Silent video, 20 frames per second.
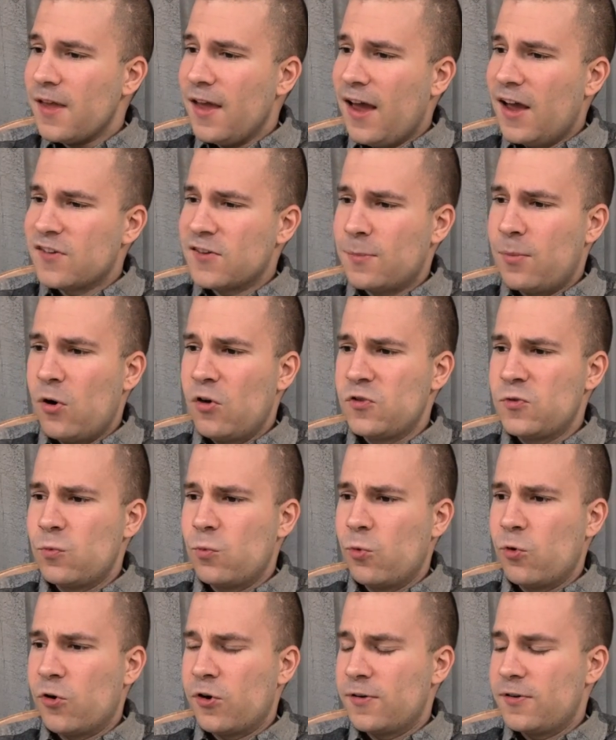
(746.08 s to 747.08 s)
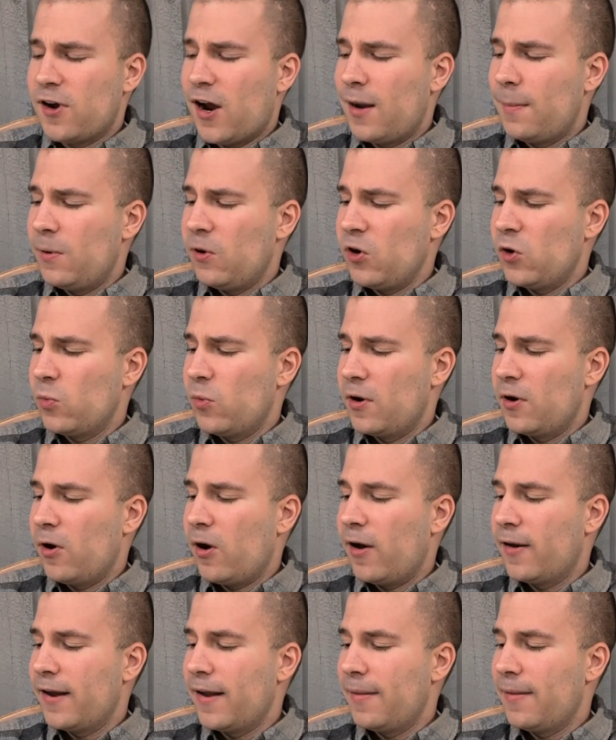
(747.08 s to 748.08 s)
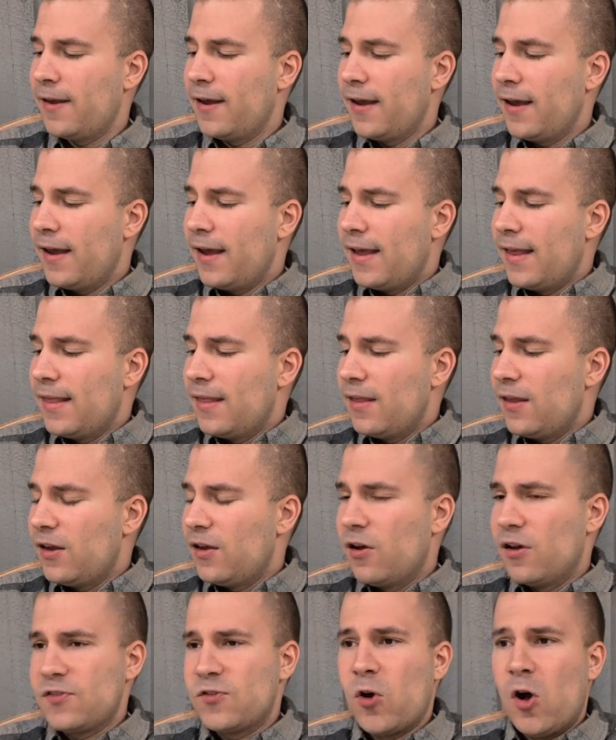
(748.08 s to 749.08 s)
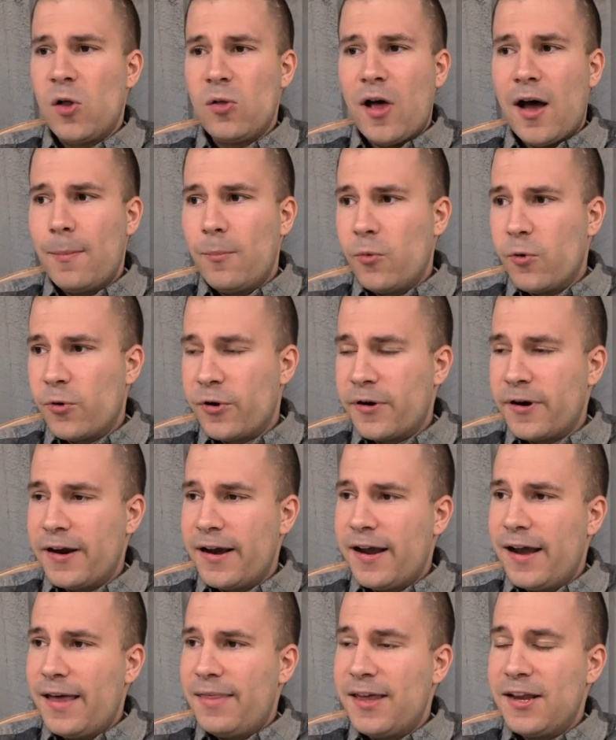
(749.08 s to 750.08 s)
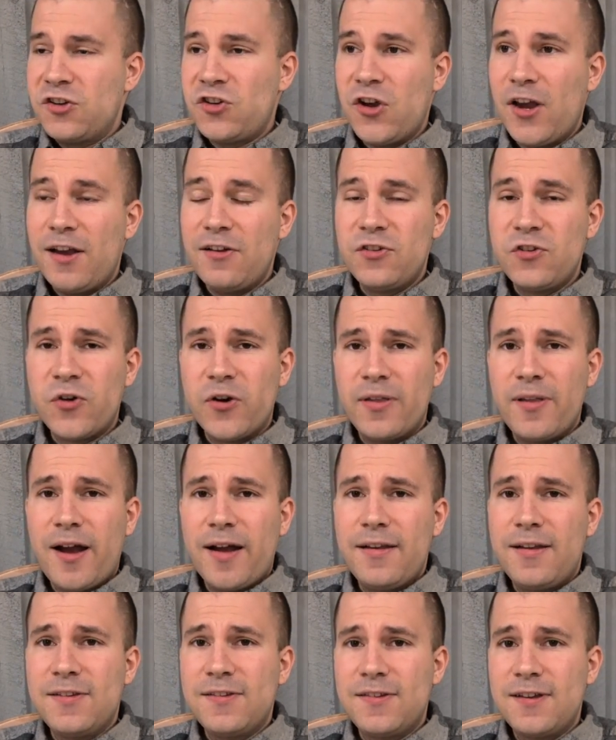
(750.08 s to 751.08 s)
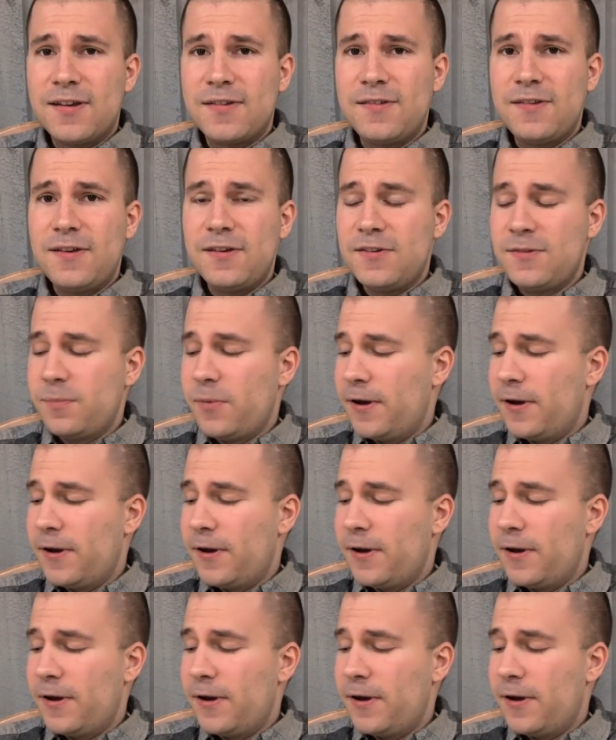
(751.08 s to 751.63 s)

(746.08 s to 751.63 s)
as the post-war time period went on, and saw a lot more, I think, change during the 1960s.